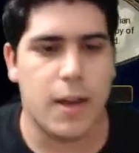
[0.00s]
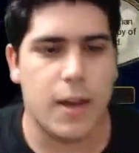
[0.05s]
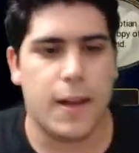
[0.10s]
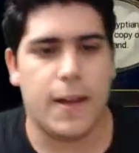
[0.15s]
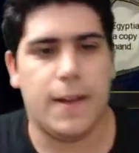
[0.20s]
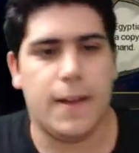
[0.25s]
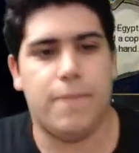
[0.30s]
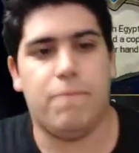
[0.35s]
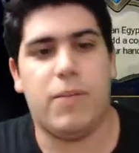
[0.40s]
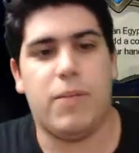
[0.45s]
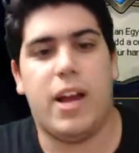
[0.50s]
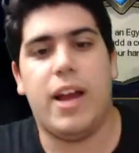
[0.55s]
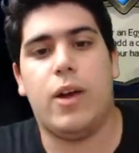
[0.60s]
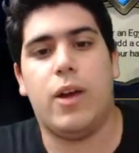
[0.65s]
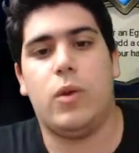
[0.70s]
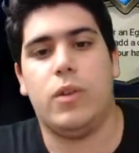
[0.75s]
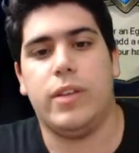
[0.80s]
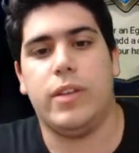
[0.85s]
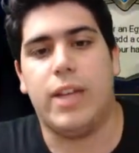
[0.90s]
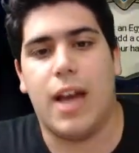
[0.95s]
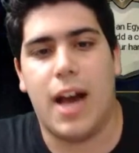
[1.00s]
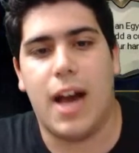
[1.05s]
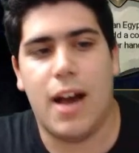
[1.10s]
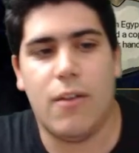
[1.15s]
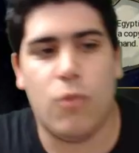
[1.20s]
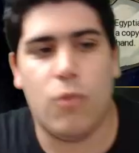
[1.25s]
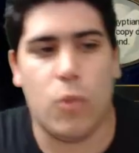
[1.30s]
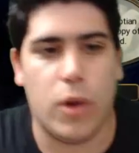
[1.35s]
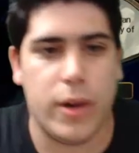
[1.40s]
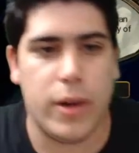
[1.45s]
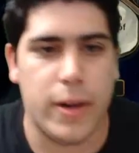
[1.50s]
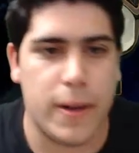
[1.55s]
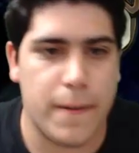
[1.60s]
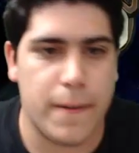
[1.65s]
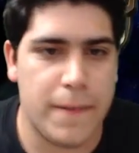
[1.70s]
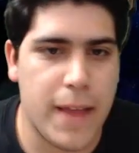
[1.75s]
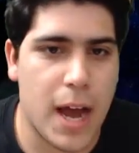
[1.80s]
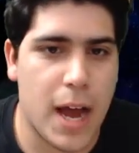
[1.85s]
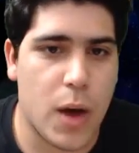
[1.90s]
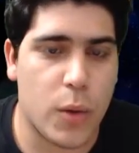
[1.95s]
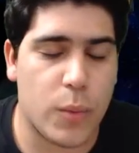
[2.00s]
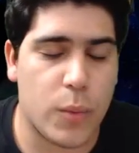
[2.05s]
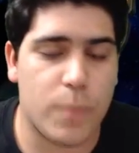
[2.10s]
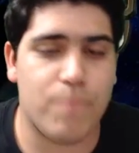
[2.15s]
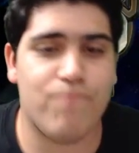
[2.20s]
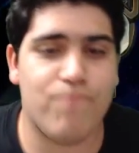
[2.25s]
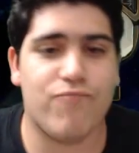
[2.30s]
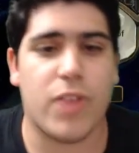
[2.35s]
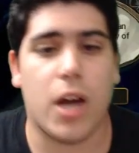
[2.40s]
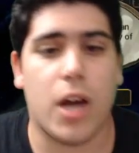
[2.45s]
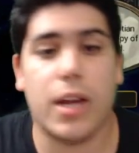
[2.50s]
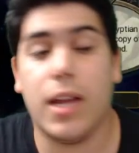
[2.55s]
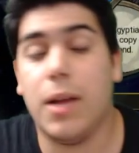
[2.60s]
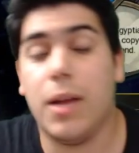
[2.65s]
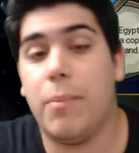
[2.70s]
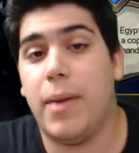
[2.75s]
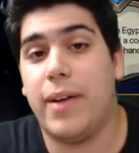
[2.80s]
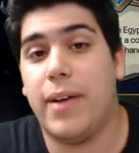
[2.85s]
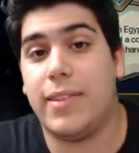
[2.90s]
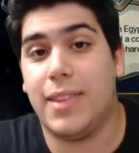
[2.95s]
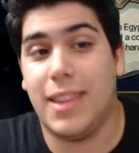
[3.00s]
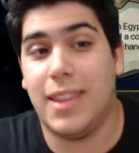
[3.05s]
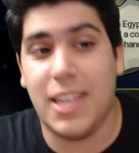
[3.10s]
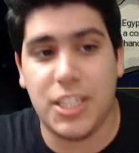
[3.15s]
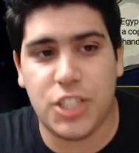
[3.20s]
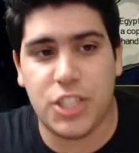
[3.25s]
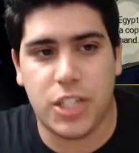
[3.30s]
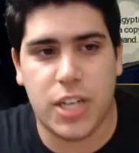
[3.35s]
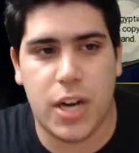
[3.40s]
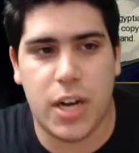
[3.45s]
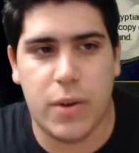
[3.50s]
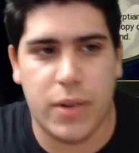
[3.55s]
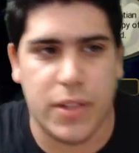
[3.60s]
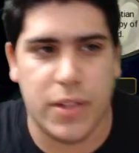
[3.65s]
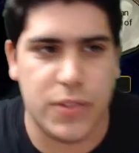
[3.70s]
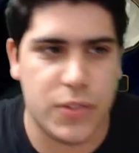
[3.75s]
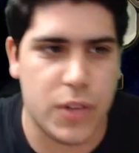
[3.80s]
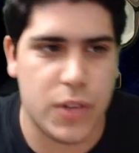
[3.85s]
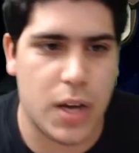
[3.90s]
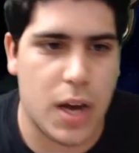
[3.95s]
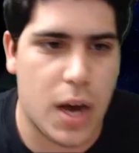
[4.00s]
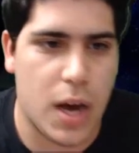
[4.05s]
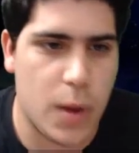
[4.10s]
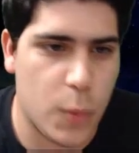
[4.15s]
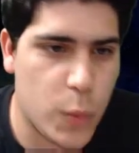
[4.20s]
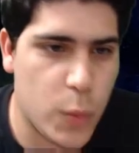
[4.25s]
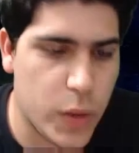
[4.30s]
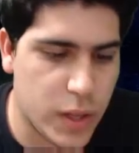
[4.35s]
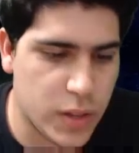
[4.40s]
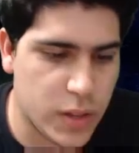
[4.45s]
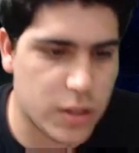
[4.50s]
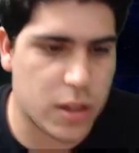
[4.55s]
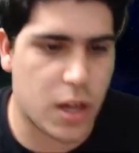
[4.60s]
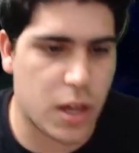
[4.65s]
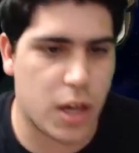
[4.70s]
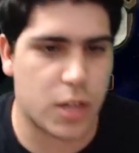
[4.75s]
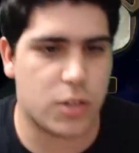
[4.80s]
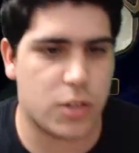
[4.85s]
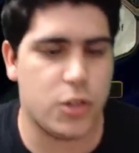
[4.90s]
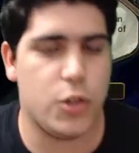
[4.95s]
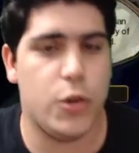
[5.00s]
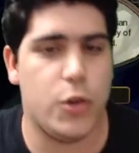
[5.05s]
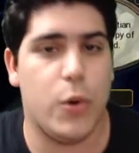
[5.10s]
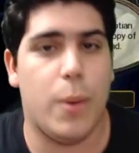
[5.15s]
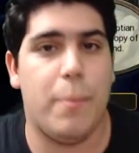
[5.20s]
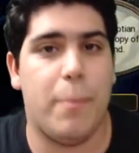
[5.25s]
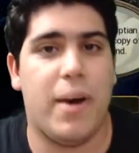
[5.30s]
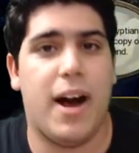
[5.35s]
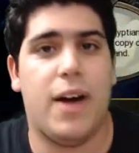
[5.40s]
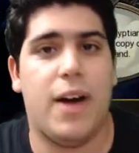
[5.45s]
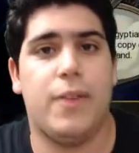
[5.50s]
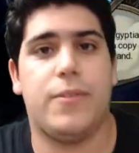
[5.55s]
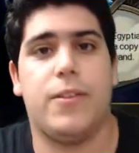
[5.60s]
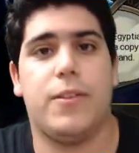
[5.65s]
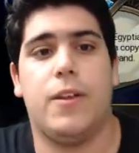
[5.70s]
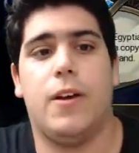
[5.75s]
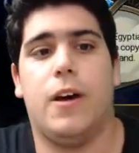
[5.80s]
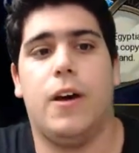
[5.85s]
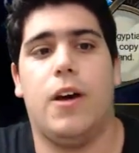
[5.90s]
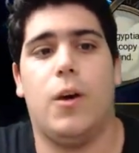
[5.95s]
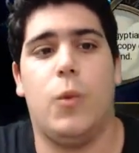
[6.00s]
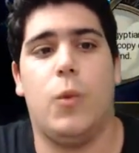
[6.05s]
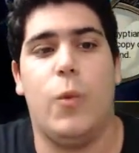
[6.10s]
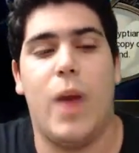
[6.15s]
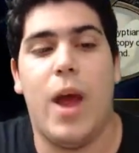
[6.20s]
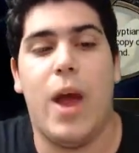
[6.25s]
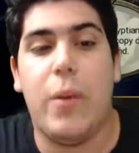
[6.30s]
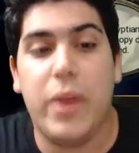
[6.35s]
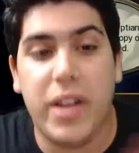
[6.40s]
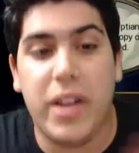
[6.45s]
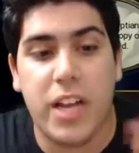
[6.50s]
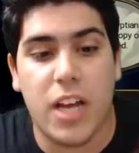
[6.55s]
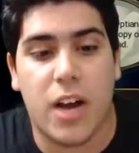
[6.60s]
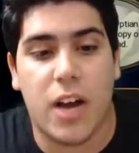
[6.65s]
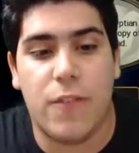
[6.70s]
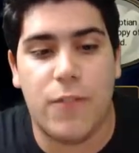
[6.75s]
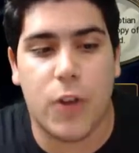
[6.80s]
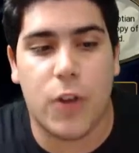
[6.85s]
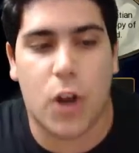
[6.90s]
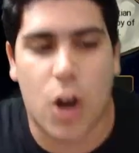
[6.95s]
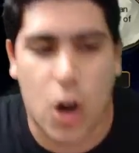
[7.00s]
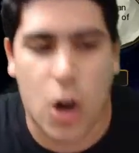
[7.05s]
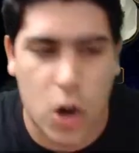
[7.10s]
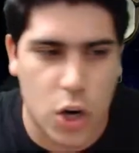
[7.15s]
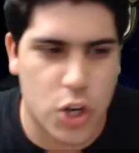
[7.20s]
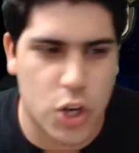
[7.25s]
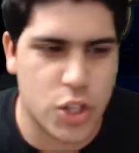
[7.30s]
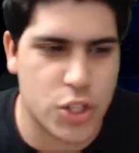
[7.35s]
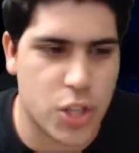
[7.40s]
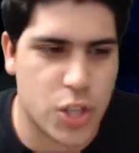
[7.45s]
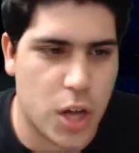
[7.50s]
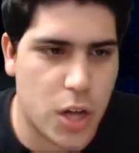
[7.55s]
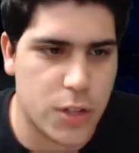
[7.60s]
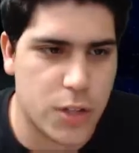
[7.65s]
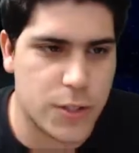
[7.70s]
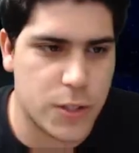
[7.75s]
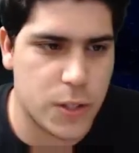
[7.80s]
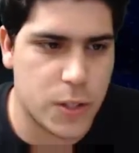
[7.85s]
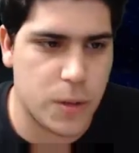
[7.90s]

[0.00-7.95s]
And I only have 1. Now, talking about legendaries, I will talk to you about rarity of the cards also.